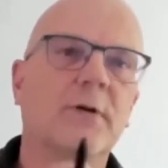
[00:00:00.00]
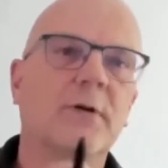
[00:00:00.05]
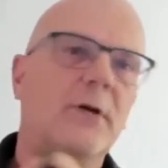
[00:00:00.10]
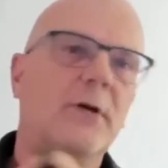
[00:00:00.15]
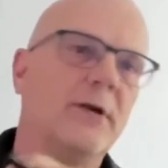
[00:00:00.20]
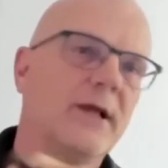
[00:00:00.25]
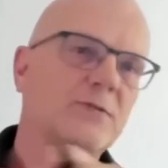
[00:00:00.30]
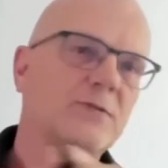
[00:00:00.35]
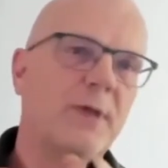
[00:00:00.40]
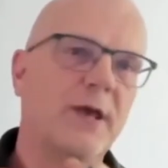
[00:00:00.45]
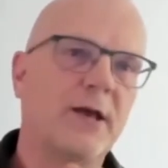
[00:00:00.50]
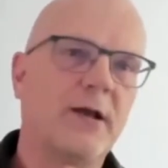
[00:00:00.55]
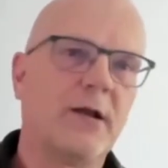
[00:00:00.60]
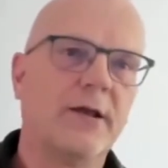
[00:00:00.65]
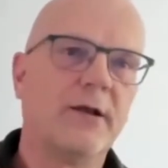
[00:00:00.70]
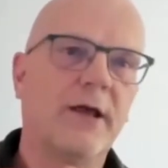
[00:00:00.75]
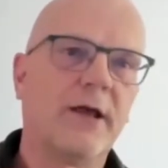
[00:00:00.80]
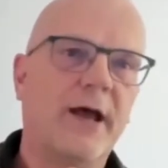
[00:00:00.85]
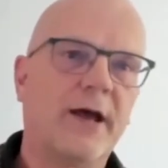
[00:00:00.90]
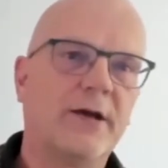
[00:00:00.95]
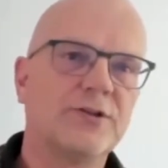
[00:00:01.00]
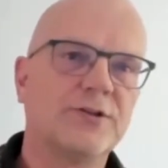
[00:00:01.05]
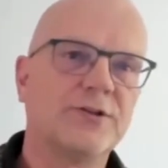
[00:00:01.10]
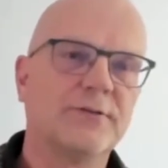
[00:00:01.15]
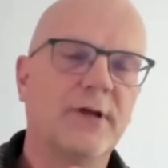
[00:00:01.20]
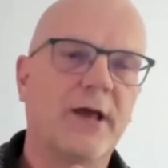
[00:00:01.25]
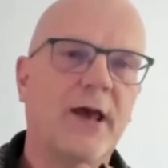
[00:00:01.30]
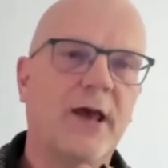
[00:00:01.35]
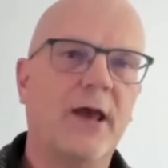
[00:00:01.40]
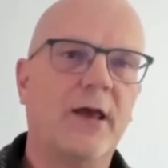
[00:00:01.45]
Let's make a little action.
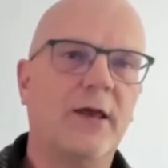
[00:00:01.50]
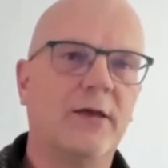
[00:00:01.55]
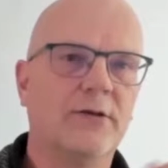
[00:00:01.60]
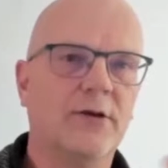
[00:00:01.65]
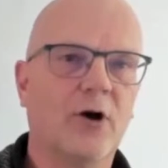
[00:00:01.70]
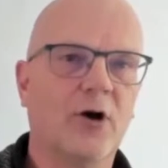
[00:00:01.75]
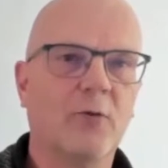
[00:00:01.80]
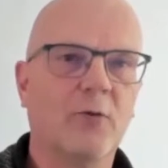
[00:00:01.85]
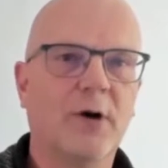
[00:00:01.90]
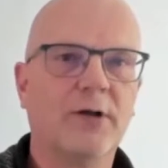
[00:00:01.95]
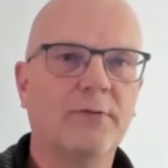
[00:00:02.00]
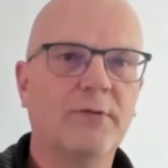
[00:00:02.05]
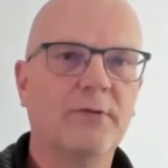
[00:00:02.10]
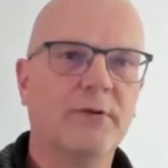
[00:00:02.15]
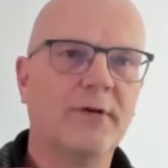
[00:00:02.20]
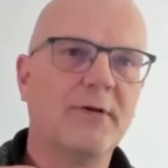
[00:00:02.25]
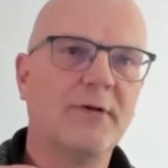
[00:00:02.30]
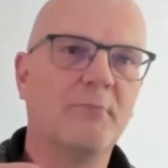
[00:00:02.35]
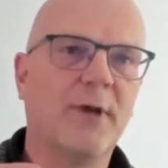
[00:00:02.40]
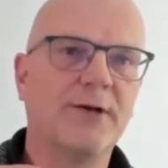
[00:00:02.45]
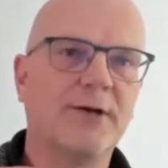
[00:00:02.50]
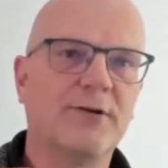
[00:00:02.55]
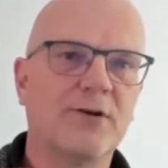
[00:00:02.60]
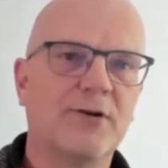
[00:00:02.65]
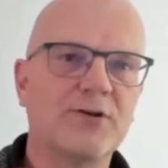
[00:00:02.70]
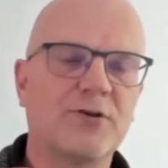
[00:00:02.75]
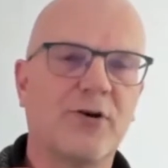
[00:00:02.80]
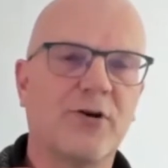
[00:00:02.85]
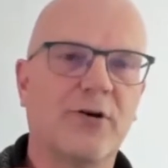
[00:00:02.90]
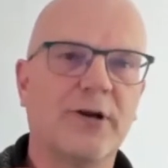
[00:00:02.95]
Hey, Johan, my
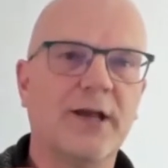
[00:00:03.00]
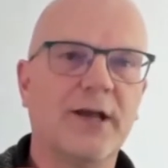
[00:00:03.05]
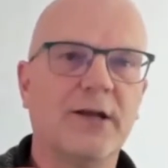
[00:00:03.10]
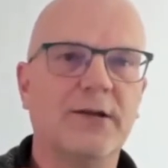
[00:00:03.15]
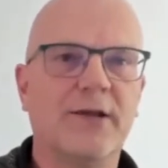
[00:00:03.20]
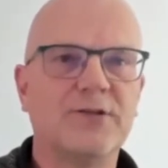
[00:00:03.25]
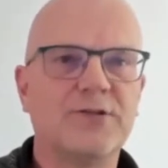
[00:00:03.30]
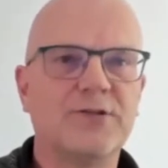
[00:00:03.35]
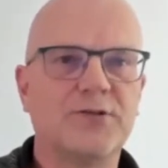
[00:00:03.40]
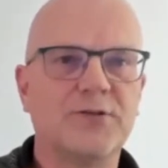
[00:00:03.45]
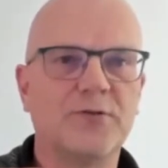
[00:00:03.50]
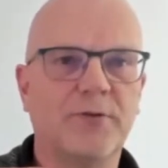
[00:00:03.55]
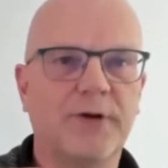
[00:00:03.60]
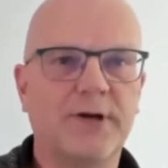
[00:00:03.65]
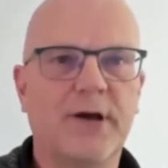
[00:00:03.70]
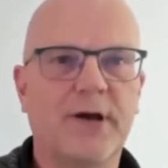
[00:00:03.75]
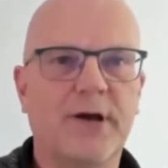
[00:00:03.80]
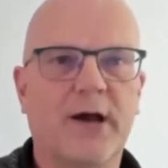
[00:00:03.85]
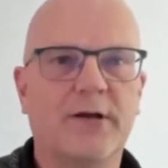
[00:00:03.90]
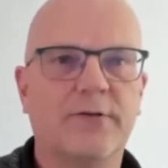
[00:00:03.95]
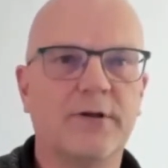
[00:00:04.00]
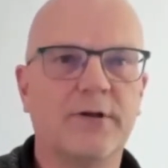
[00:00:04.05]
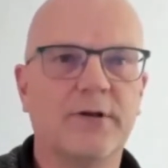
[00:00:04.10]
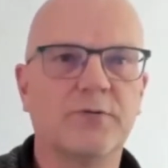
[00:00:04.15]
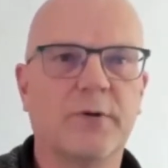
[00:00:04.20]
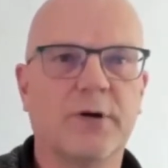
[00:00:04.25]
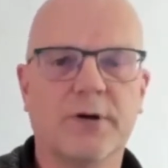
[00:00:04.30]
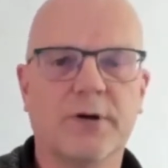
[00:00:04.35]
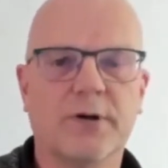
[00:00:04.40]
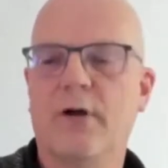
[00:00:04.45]
Dutch colleague, needs to redact this
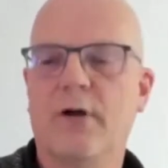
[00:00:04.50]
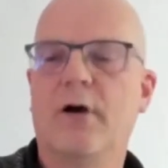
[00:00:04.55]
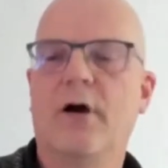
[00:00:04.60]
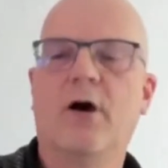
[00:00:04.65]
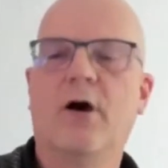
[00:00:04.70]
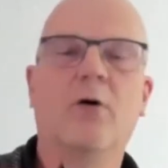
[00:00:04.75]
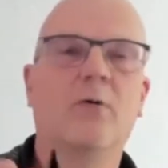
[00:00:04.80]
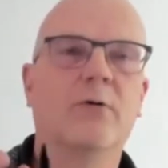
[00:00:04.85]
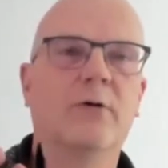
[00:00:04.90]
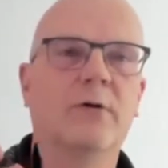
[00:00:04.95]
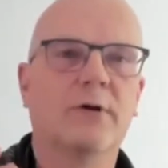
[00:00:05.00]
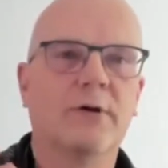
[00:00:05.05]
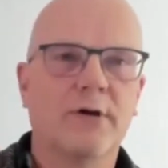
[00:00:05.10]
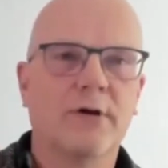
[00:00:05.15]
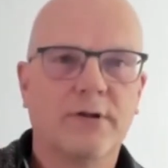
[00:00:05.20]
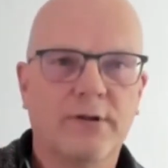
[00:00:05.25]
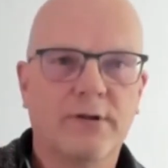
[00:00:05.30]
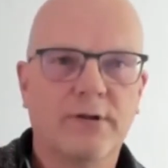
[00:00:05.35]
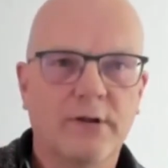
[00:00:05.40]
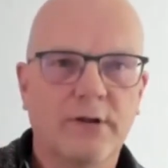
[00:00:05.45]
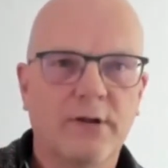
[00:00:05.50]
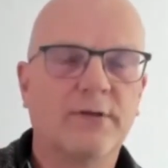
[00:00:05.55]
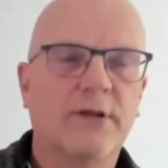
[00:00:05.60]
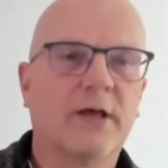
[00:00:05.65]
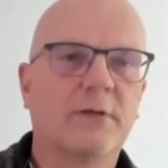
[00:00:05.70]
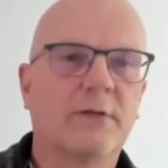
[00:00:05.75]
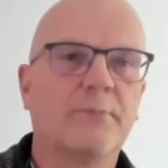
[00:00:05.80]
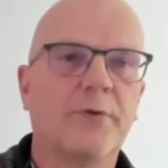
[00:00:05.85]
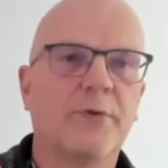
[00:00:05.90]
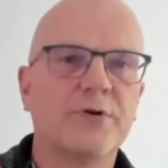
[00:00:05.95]
one. Oh,
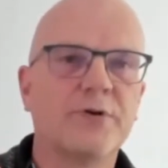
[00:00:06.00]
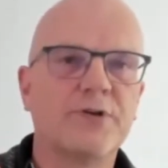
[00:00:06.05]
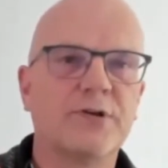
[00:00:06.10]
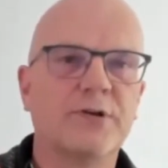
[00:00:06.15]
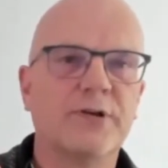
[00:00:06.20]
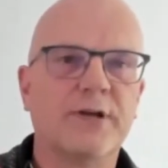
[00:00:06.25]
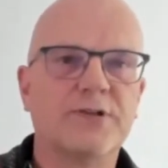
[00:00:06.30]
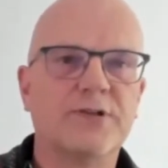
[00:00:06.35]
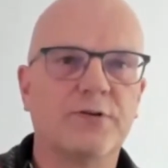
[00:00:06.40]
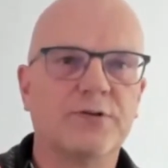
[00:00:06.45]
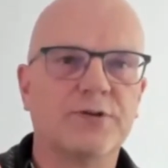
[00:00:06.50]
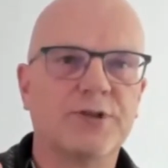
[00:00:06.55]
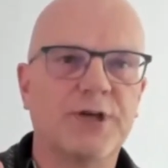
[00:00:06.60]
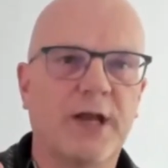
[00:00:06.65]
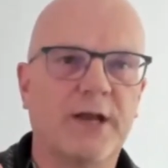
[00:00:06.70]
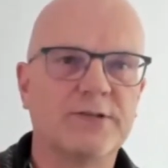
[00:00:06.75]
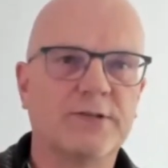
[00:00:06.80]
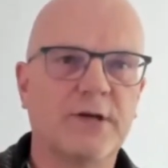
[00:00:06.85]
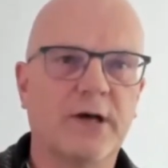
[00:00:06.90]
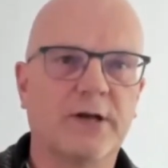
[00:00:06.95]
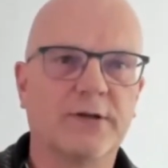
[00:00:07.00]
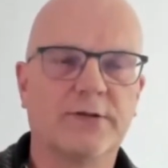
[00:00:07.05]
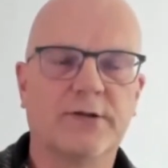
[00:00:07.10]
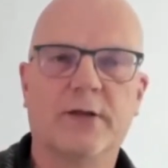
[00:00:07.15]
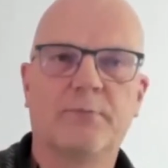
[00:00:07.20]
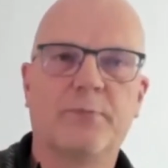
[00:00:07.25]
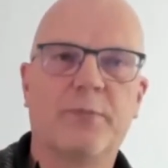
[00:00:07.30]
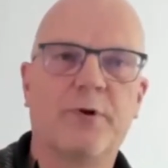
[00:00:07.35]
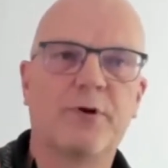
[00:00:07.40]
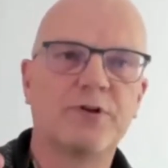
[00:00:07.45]
that person needs to change that.
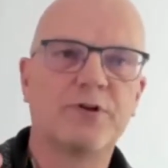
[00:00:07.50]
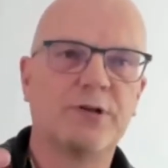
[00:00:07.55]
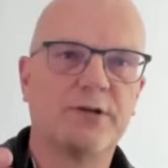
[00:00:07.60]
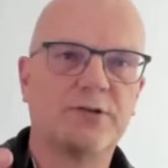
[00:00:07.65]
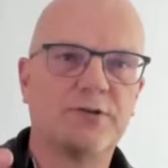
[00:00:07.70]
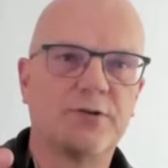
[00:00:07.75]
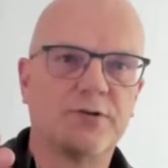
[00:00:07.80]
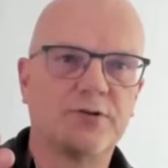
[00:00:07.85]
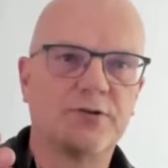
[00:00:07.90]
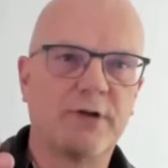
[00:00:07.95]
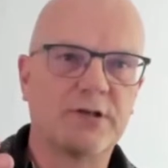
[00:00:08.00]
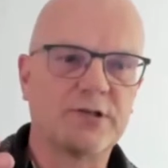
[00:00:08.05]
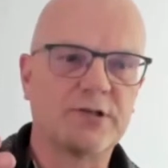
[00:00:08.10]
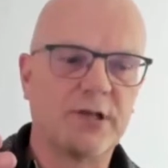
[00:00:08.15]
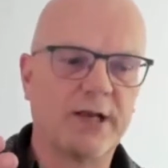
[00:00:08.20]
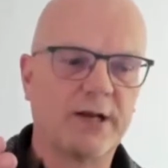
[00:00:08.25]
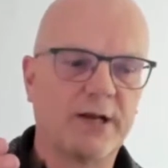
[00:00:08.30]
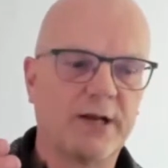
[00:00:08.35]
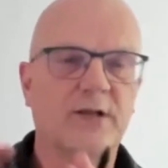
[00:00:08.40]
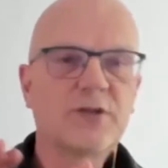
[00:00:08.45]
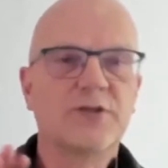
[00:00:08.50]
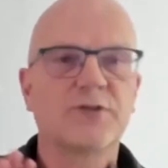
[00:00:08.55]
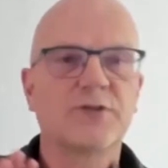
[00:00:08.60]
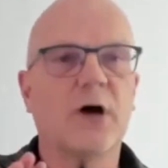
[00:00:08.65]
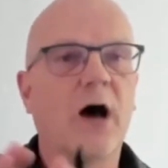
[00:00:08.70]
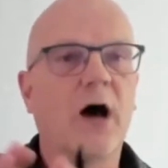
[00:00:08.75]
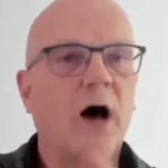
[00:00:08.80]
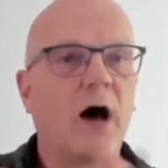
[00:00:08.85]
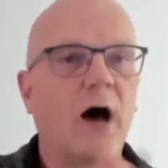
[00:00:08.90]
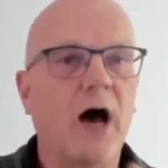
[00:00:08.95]
That person needs to translate that. That's
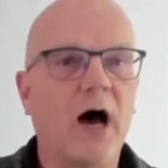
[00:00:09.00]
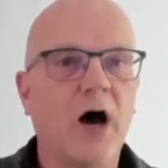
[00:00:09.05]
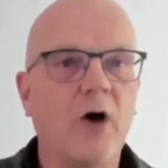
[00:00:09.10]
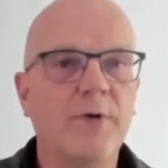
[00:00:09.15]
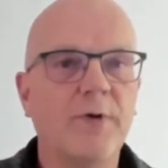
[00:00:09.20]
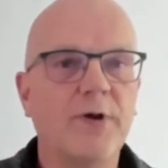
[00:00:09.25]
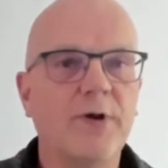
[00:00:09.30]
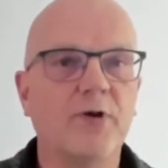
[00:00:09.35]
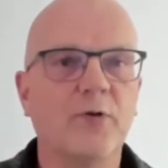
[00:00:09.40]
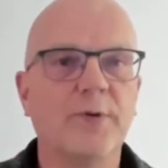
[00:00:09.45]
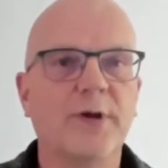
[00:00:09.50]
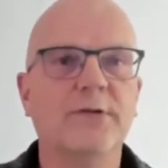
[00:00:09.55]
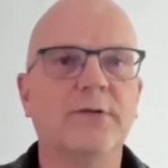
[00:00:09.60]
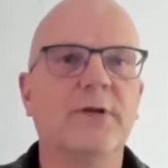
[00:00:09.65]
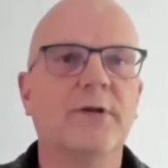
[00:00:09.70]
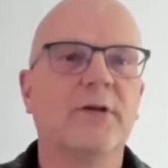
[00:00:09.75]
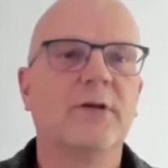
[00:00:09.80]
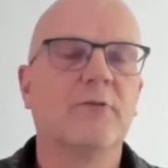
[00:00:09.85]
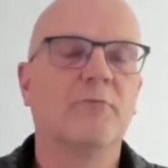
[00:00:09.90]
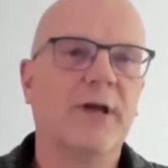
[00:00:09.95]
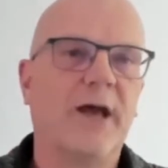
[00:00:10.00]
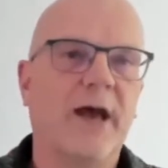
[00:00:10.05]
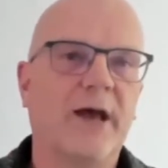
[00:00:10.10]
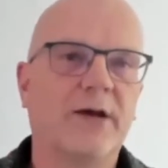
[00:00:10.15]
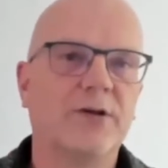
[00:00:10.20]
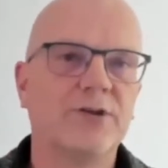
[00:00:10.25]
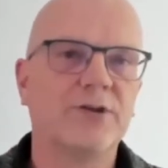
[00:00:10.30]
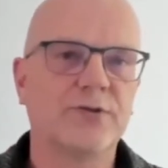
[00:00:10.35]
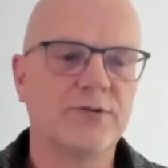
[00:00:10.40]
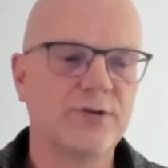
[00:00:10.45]
how we do it with
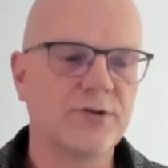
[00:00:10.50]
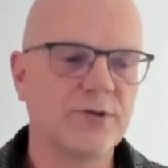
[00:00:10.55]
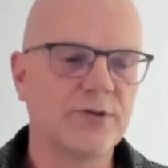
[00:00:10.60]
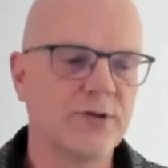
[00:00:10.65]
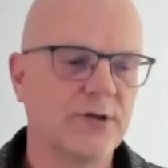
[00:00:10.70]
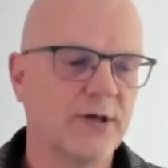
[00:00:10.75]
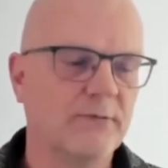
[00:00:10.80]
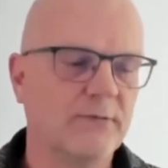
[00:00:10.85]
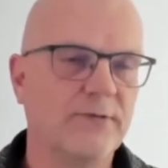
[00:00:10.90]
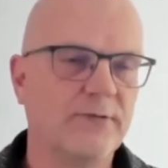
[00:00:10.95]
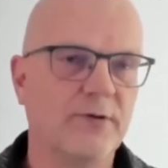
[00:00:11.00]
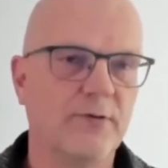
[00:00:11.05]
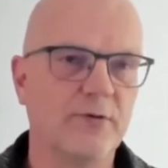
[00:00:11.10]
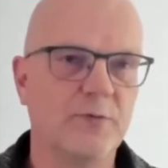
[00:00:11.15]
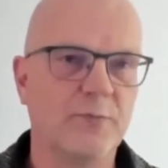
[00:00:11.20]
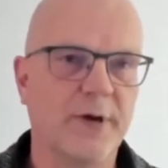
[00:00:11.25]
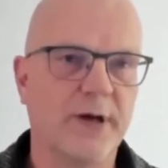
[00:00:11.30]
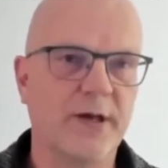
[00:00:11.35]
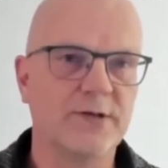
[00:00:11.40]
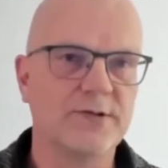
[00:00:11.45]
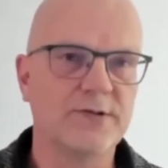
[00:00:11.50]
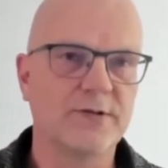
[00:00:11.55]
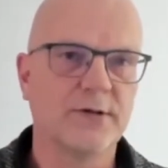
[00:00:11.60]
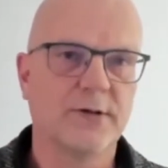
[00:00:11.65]
actions in FuseBase.